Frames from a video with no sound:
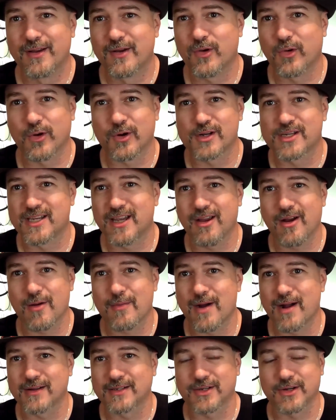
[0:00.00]
CR
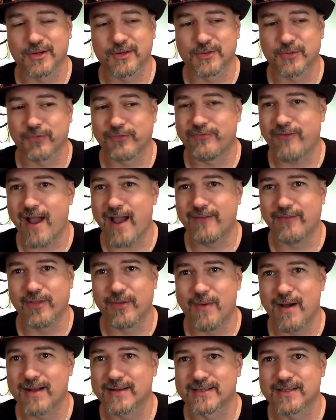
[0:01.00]
monsters with 5 of
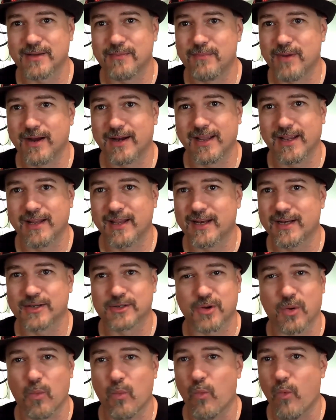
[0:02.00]
them on somebody, and they
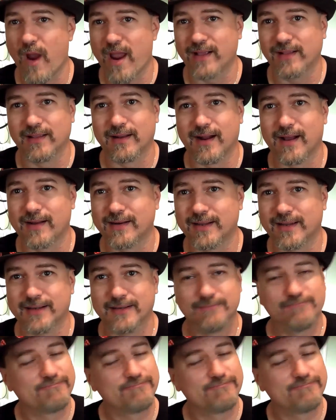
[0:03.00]
just are wailing on you.